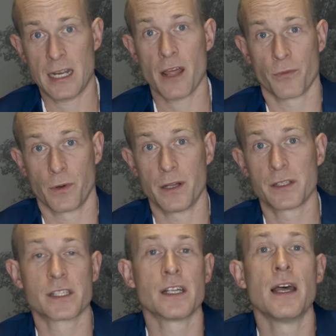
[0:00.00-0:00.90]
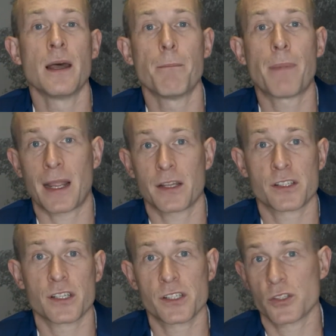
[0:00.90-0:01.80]
In other words, banks
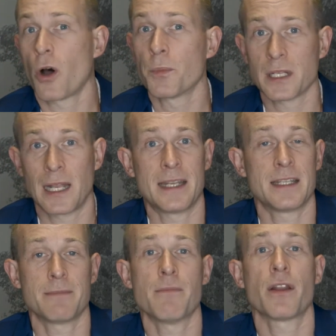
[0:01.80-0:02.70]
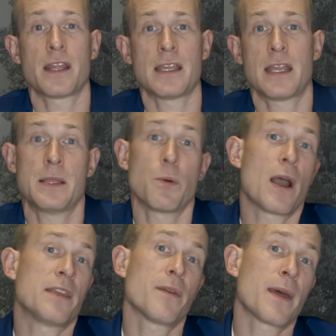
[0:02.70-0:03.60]
stopped lending money in the
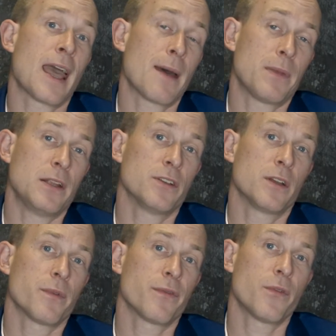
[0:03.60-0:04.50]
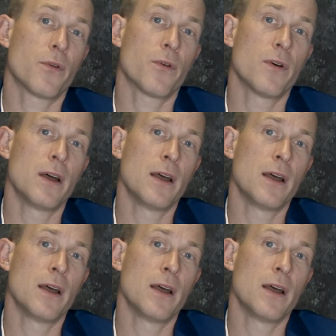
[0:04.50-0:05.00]
way that they had been doing before.